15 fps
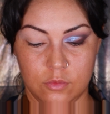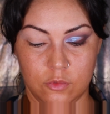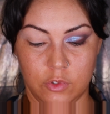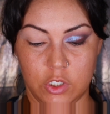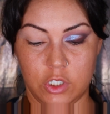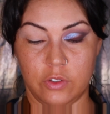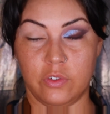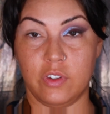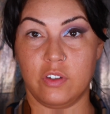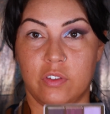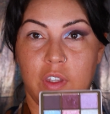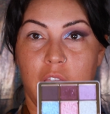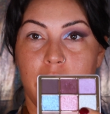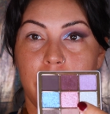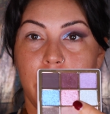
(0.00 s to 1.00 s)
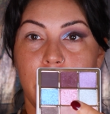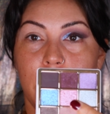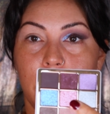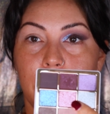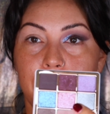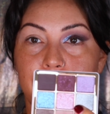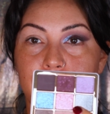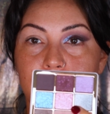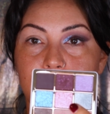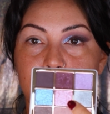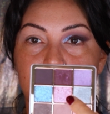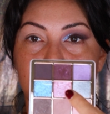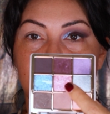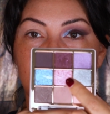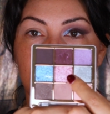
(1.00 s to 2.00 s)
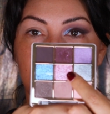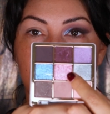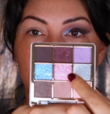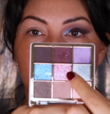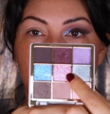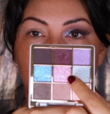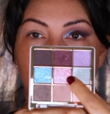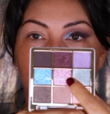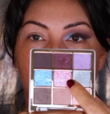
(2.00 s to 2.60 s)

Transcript: which is this guy right here. I'm going to